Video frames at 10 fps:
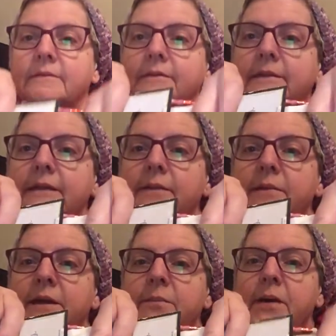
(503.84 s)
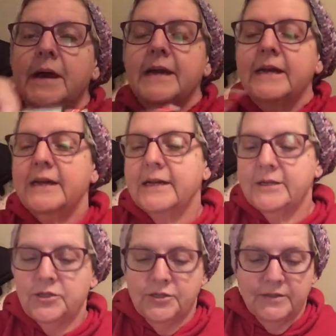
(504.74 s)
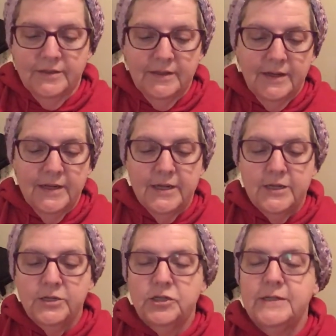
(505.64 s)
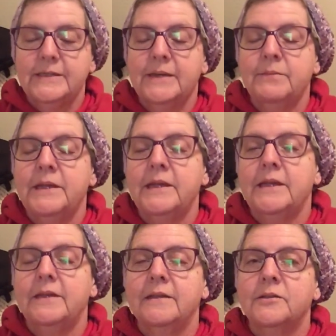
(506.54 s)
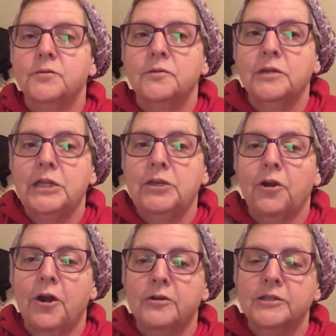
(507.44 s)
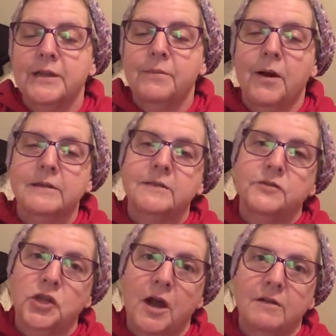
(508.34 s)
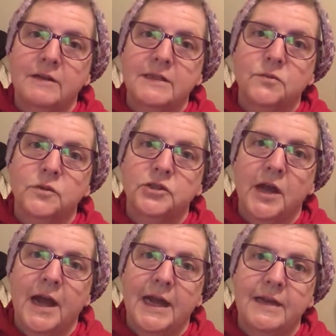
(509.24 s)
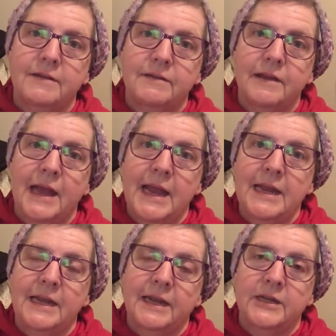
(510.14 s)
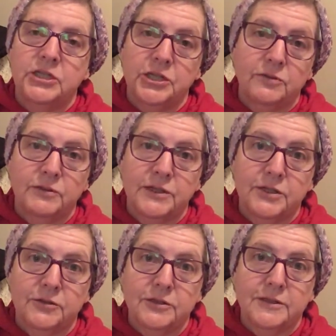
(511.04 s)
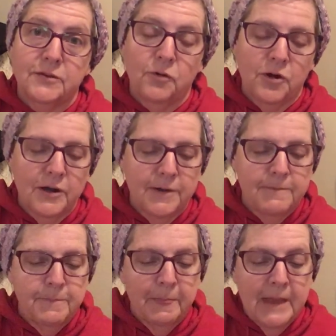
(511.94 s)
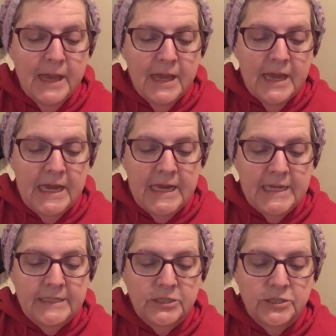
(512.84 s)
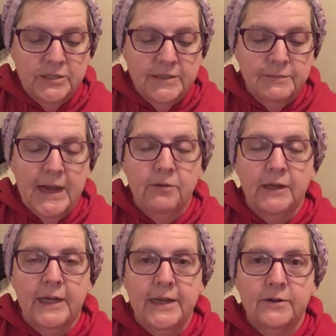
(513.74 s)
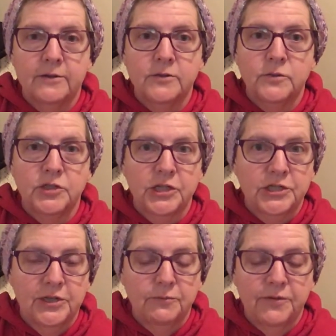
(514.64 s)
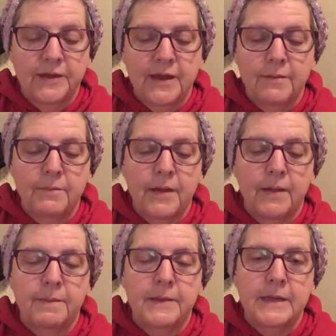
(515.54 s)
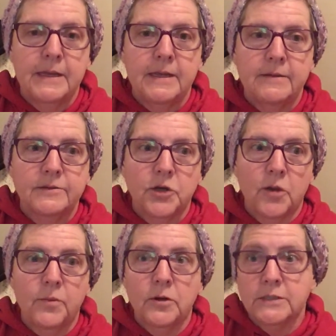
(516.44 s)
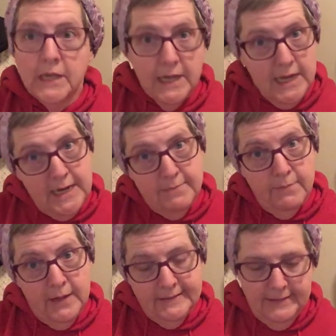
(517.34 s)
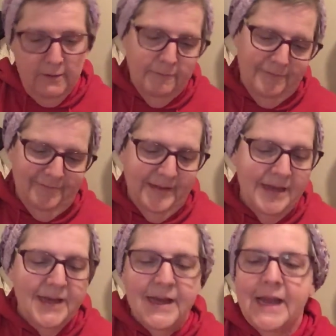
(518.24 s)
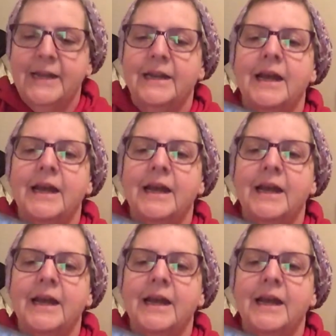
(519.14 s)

sent me a package. She sent me this really cute heart-shaped box of chocolates, which I ate and I shared with the nurses at work, and some now and laters, which I shared with them. The Starbursts I ate myself, and it